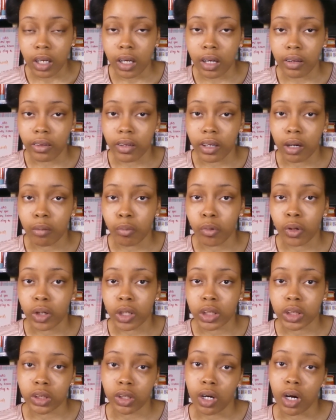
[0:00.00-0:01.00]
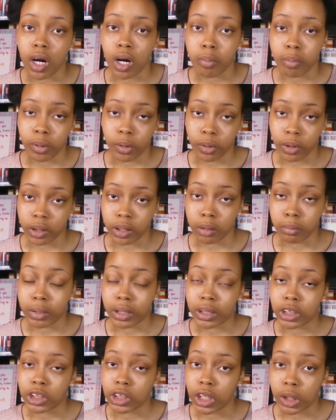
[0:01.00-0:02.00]
and then I'm going to start uploading them
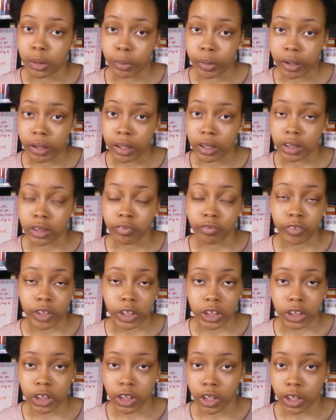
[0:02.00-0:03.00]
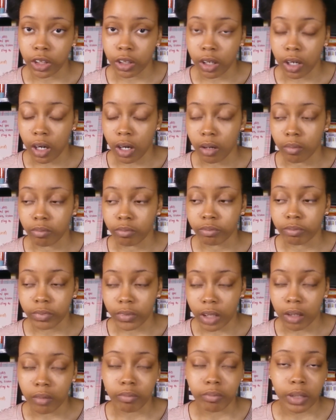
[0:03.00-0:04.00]
in January, first year. Um,
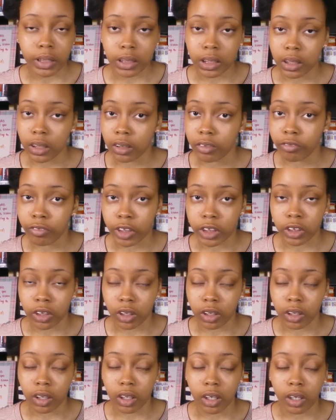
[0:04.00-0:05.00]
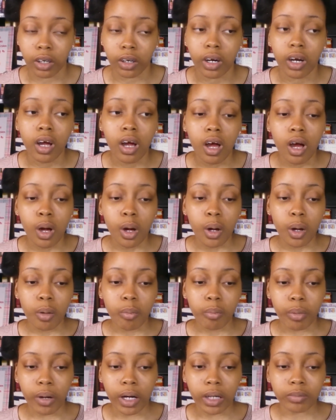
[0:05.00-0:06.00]
yeah, basically first out of the year.
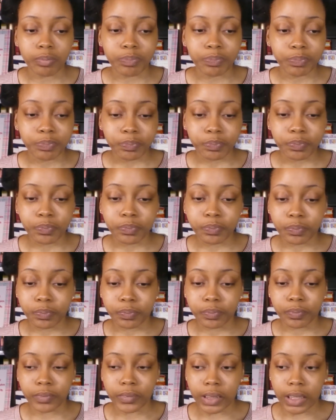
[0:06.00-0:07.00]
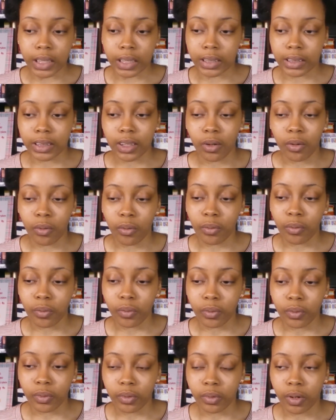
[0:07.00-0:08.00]
But yeah, so
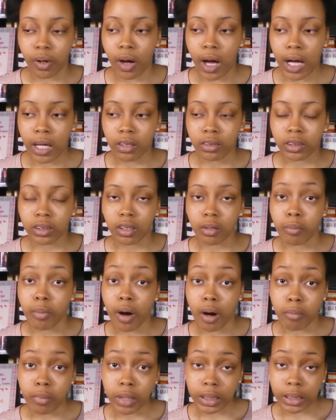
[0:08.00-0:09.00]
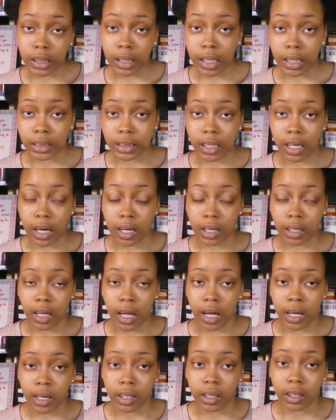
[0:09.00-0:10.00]
you know, I used to compartmentalize God a
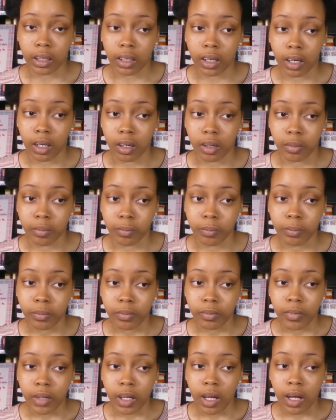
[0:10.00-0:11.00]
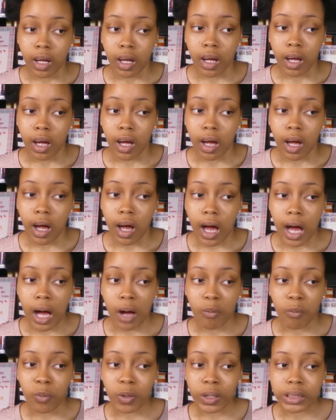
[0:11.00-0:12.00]
lot, and um,
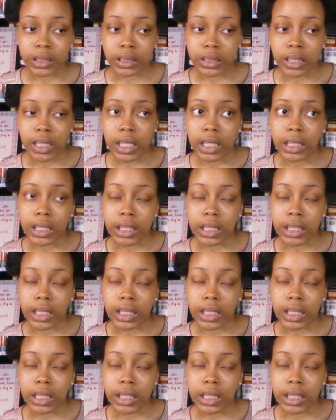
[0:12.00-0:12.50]
I wasn't